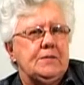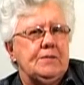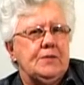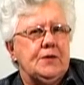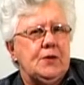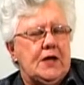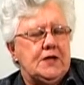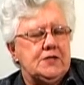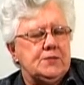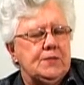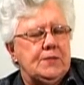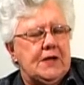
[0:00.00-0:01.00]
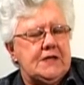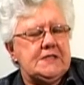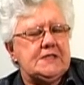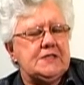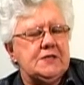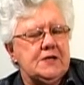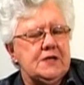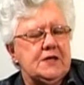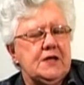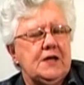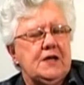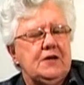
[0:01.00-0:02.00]
you had to place
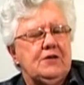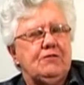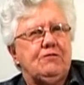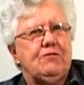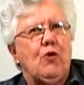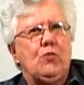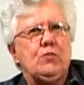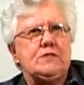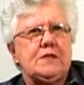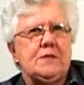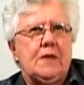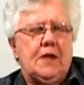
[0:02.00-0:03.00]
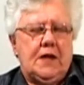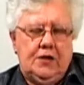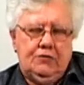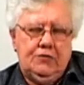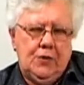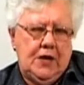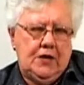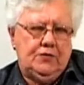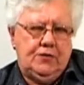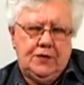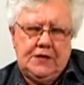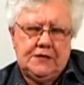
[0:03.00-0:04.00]
certain forms. If you had,
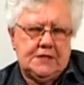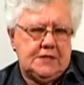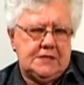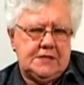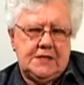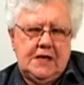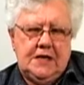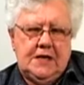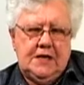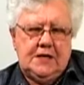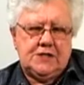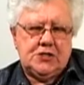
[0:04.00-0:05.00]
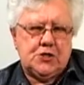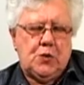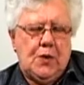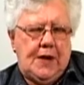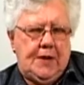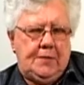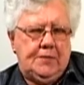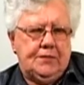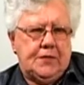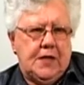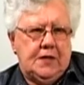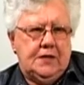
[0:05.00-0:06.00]
for instance, a square,
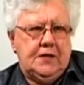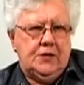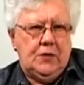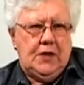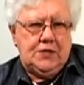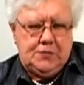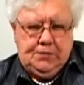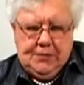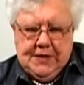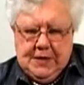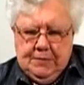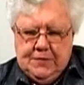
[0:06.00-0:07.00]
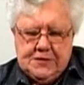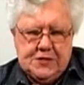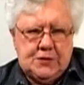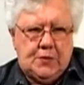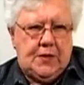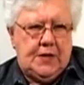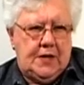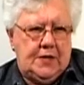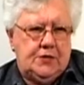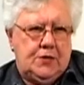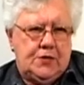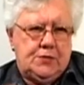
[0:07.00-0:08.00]
then you had to pick up the square
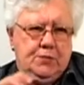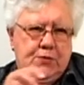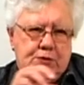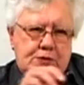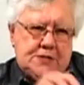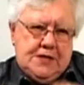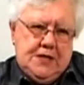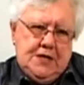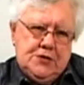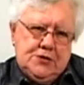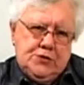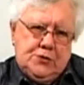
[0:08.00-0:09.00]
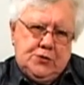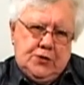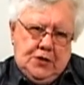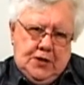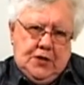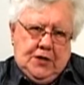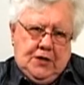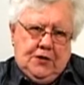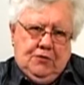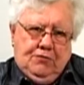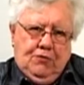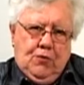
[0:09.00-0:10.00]
and you had to put it into
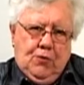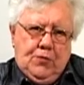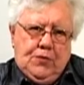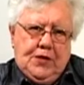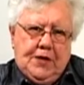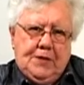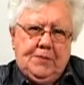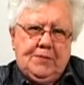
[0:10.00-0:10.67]
the form there.